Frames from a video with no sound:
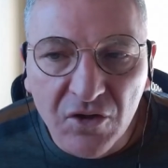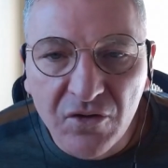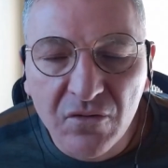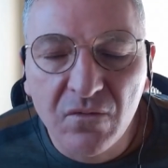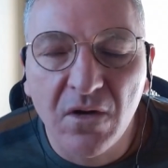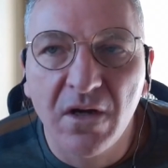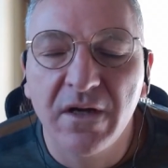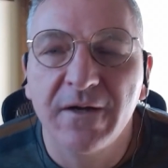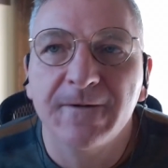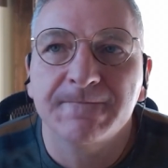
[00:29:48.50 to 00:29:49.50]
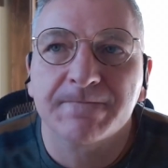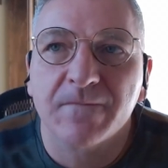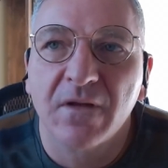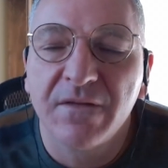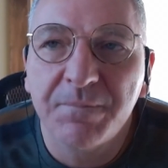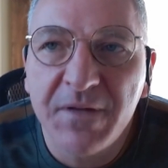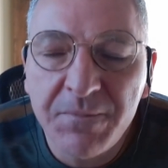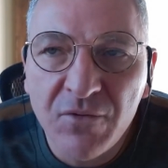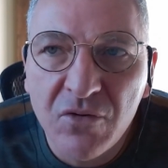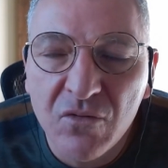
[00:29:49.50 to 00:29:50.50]
You, uh, the
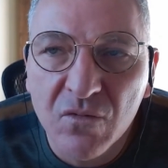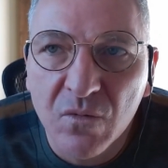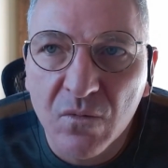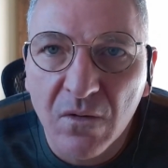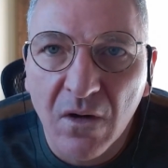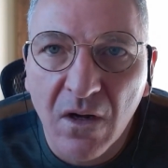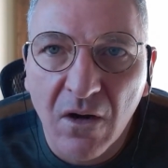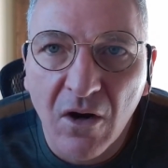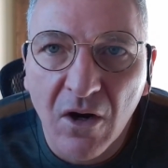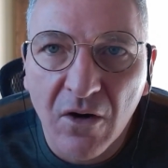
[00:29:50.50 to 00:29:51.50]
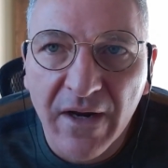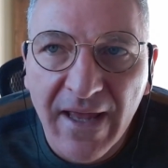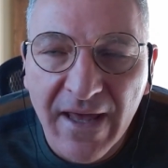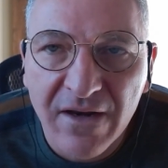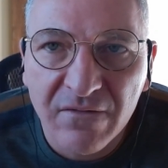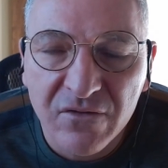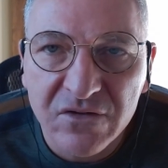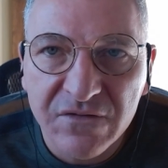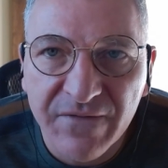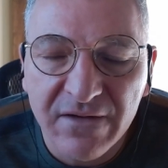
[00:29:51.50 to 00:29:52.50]
people who uh, are ahead of
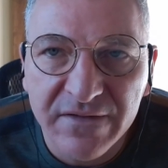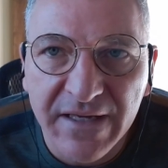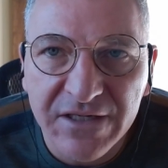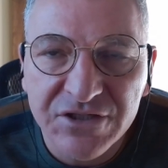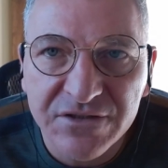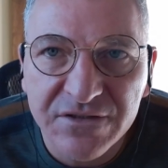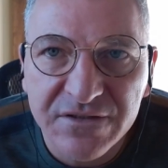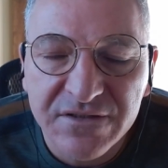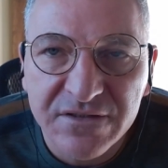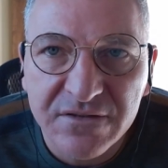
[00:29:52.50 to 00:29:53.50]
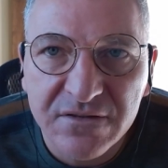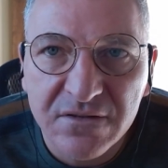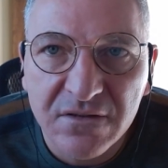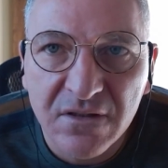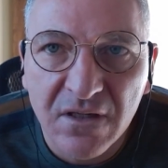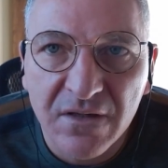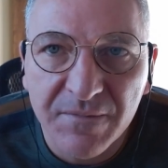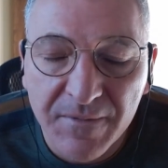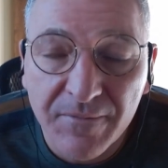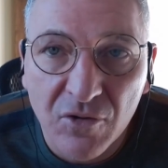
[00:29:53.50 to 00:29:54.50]
those foundations, mm-hmm. uh,
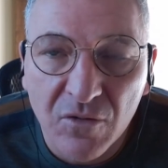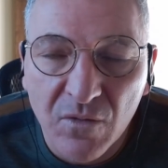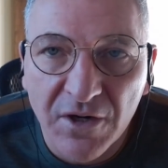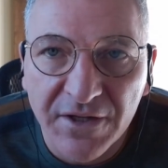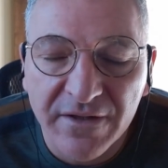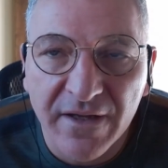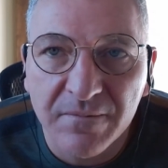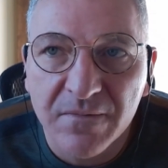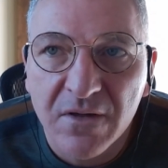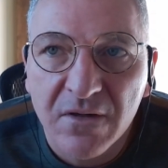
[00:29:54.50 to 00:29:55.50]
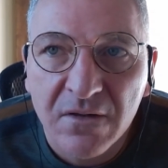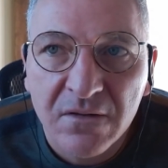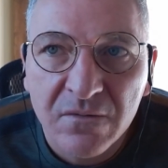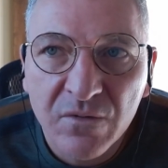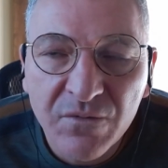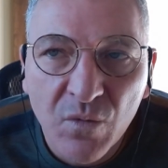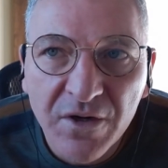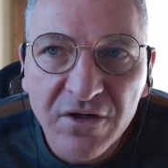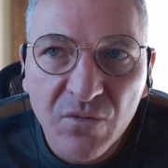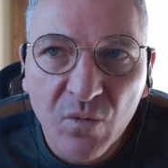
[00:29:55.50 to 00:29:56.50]
the people who are running them, where,
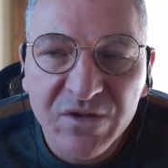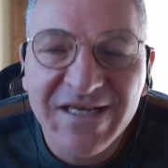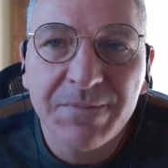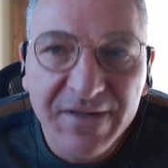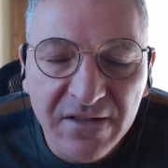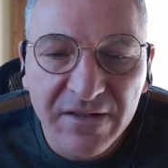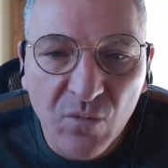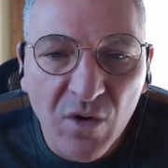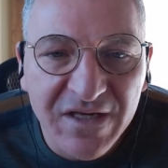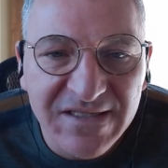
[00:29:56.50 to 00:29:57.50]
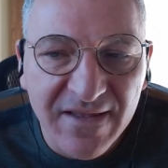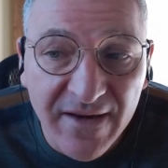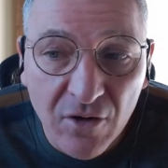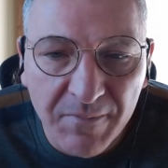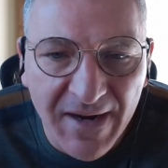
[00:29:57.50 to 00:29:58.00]
where typically what is their